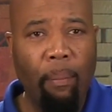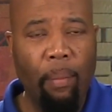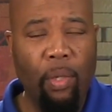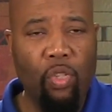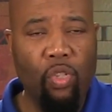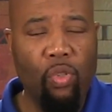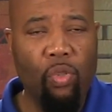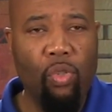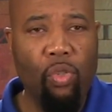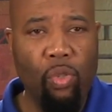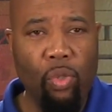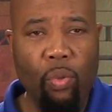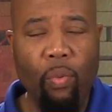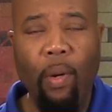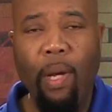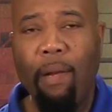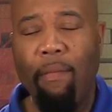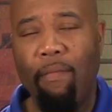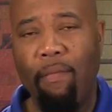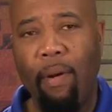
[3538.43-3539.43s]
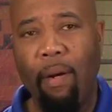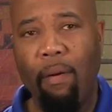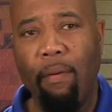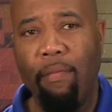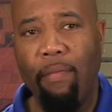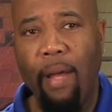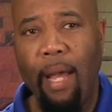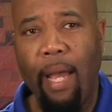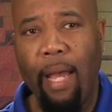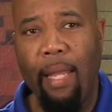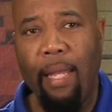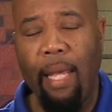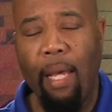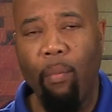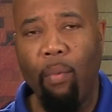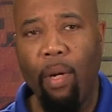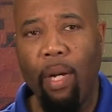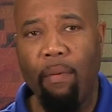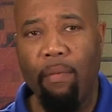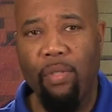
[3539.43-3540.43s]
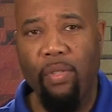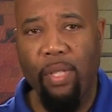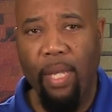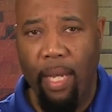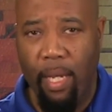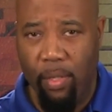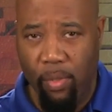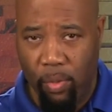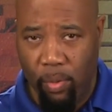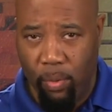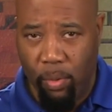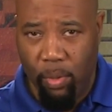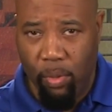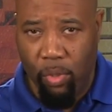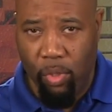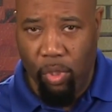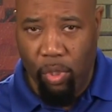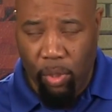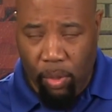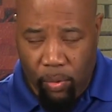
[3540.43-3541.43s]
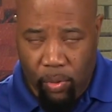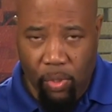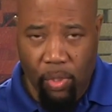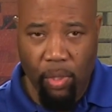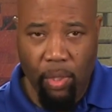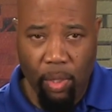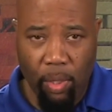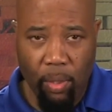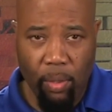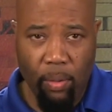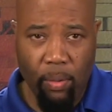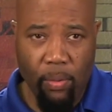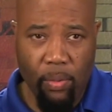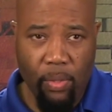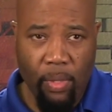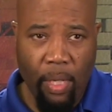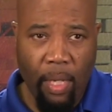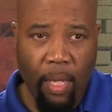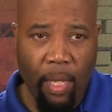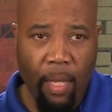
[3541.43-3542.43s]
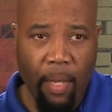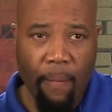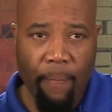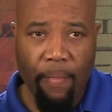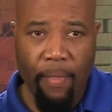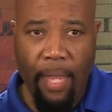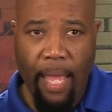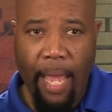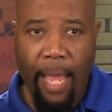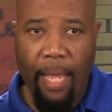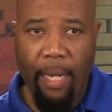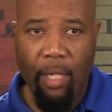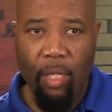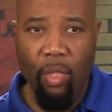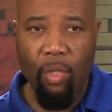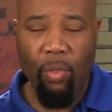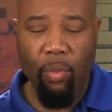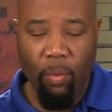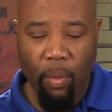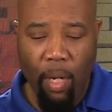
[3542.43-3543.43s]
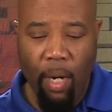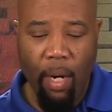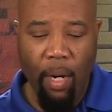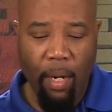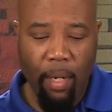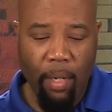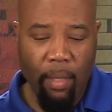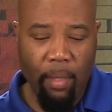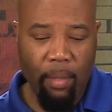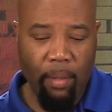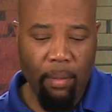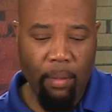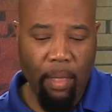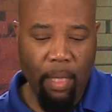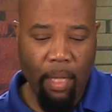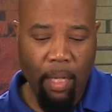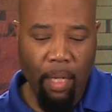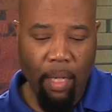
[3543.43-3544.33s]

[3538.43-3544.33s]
but you do want to verify that whatever scan tool you choose to use, that you are